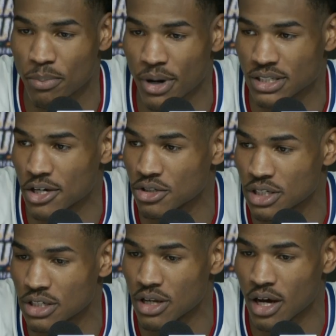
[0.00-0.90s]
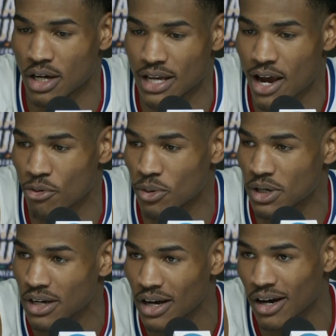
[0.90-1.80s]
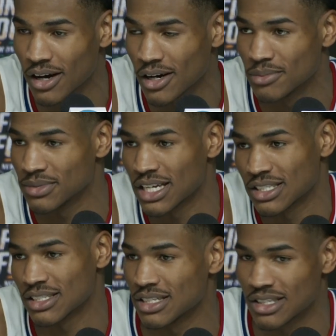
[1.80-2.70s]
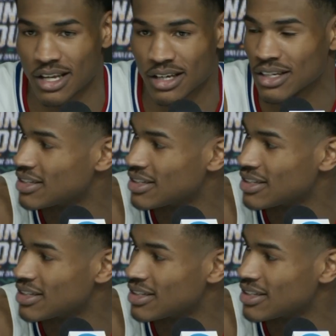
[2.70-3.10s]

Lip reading: to everyone. That's just his thing.